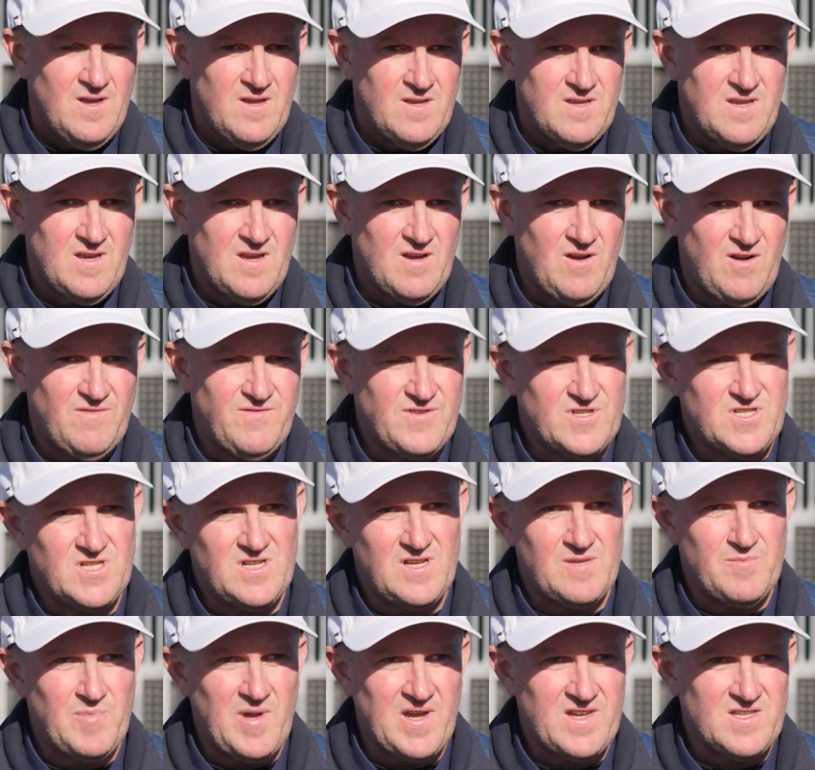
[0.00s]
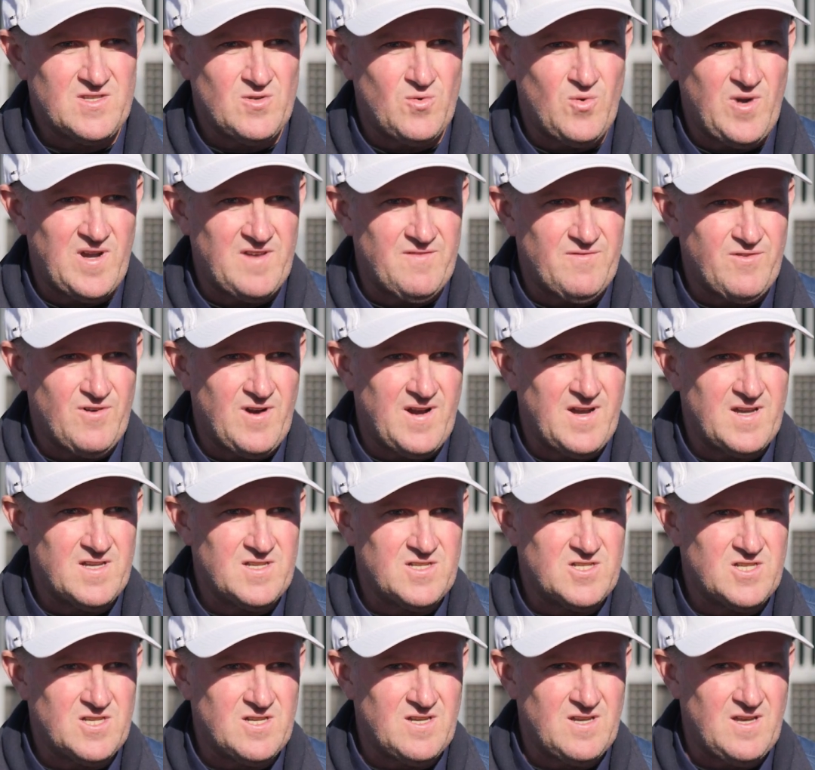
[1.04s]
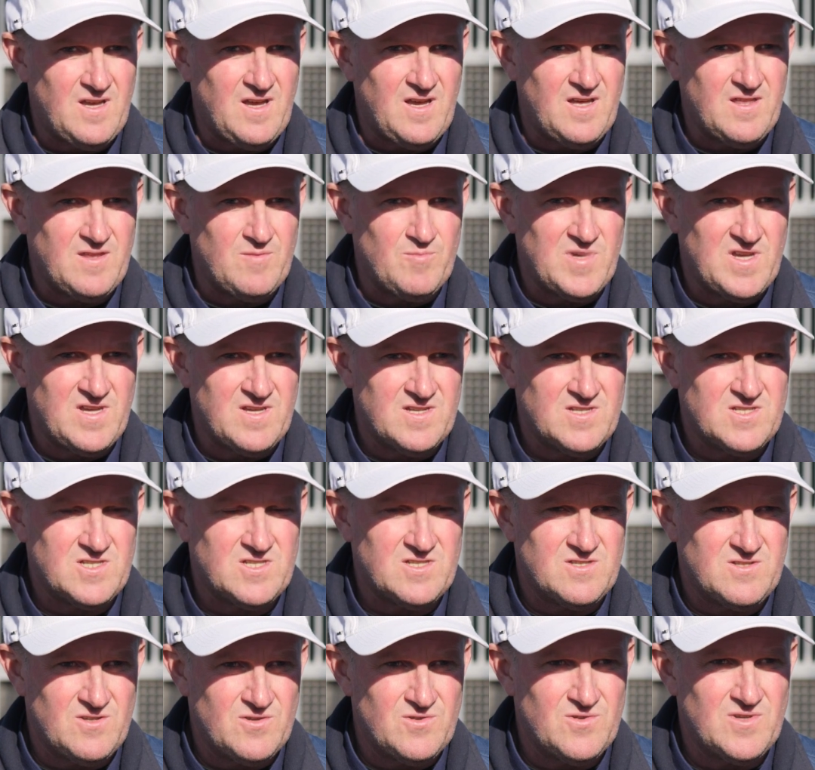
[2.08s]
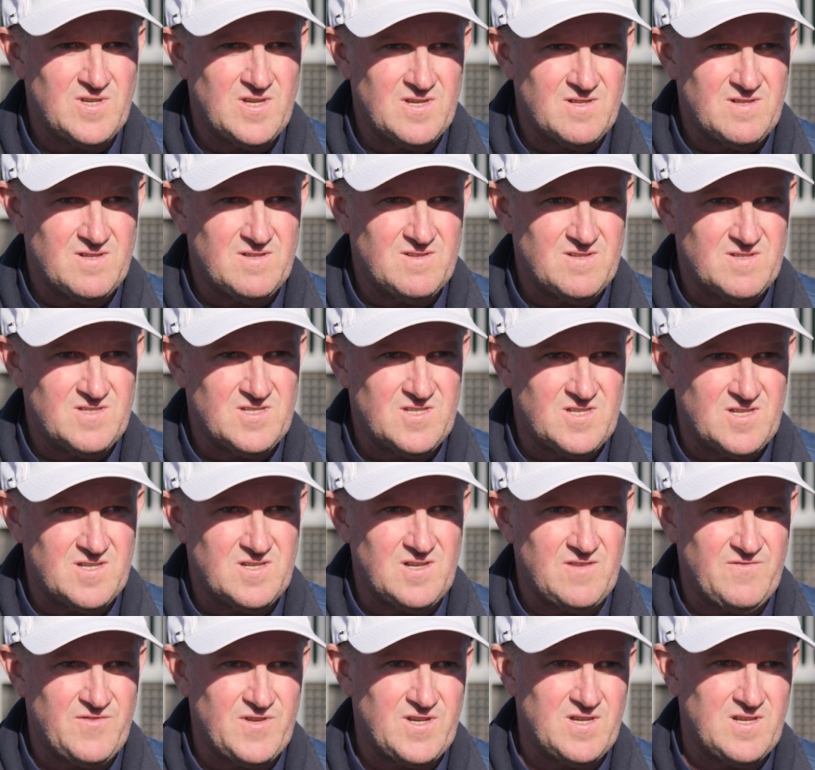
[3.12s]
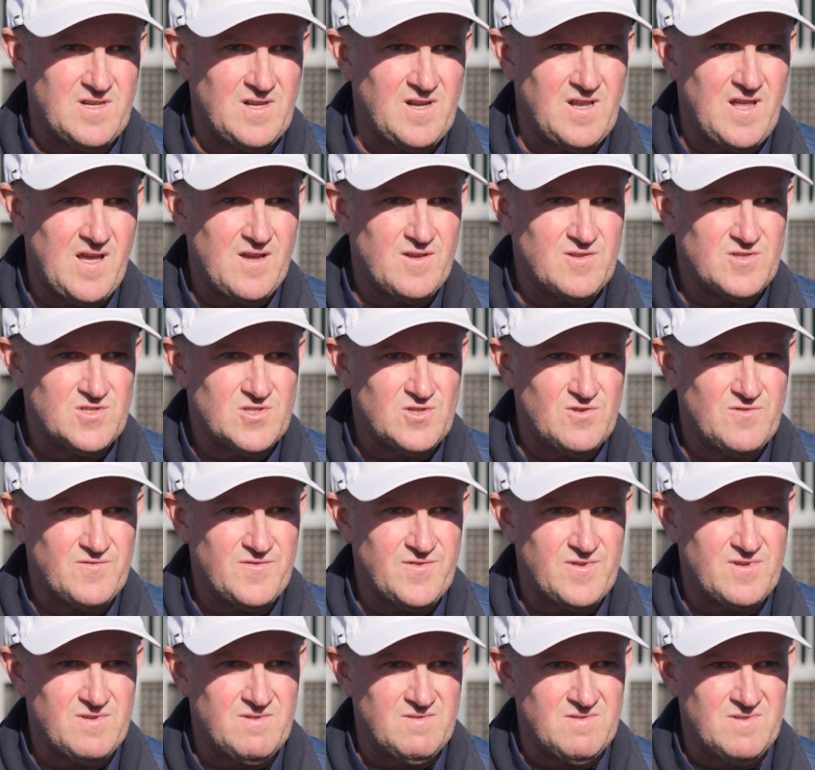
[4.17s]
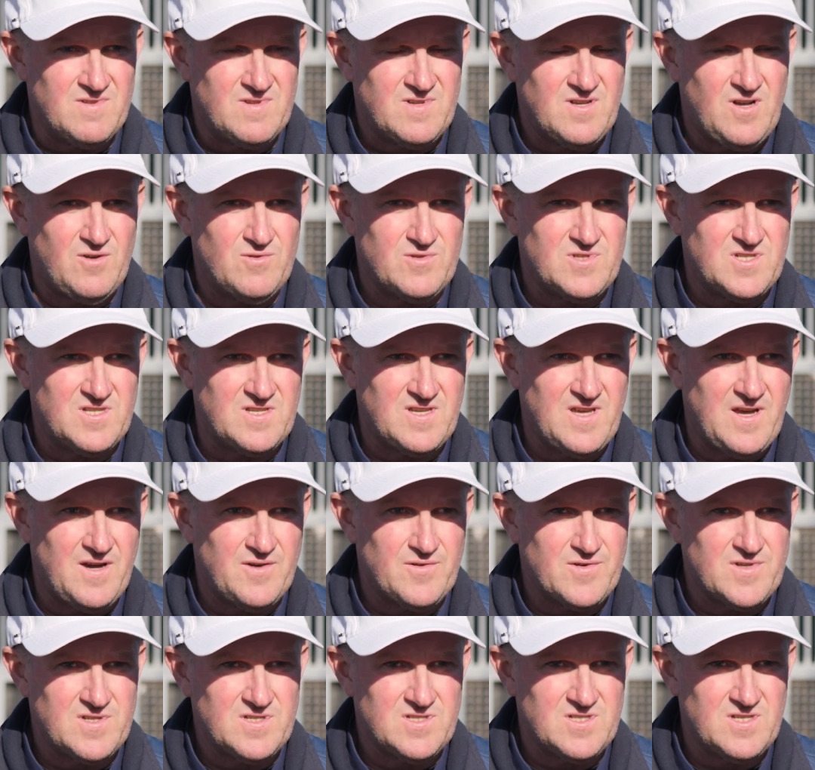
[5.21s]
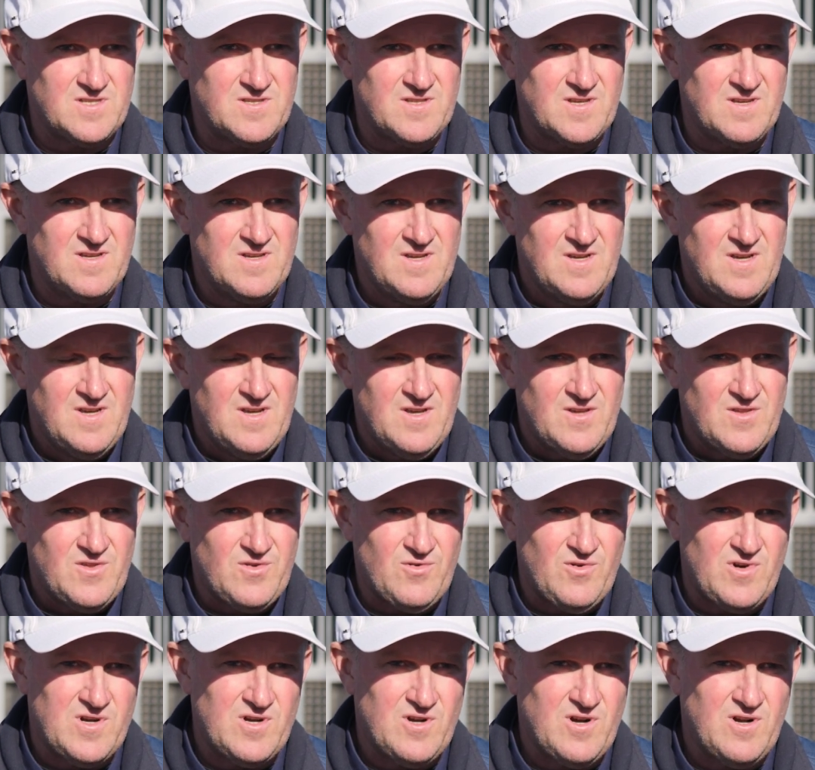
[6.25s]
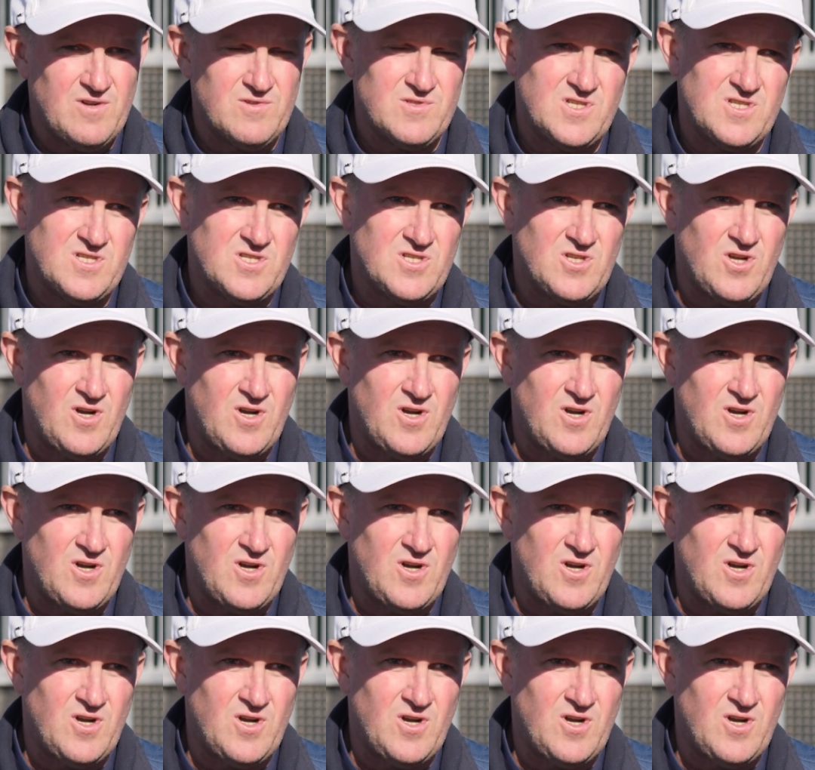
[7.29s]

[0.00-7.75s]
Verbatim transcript: Yeah, obviously back to weight for age. Uh, the mares do get significant allowance off the colts and geldings, and the three-year-olds this